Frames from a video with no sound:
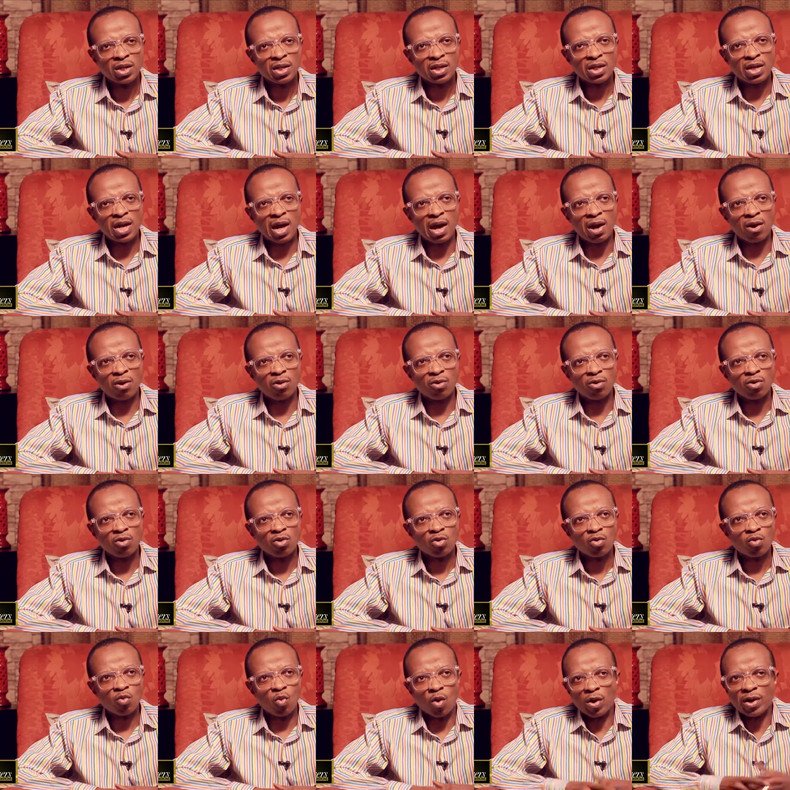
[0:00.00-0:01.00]
Now,
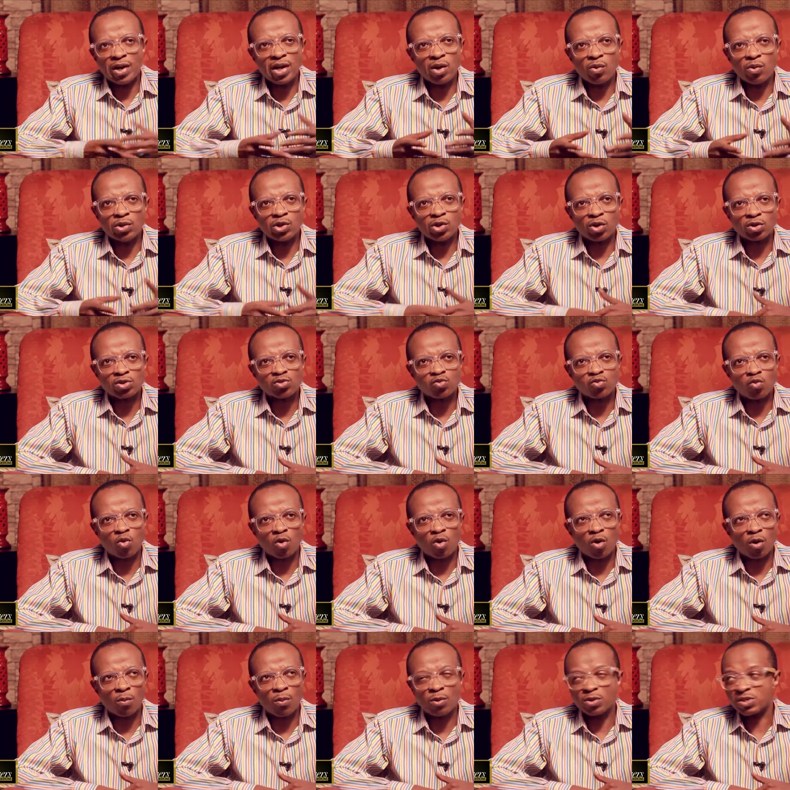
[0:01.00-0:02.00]
one day we just
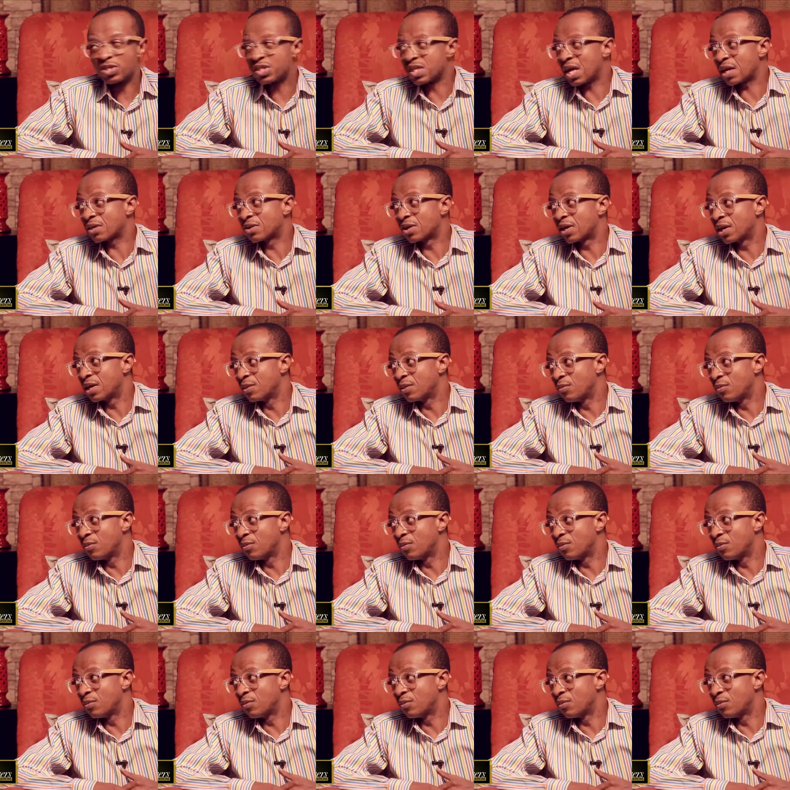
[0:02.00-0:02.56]
woke up on Saturday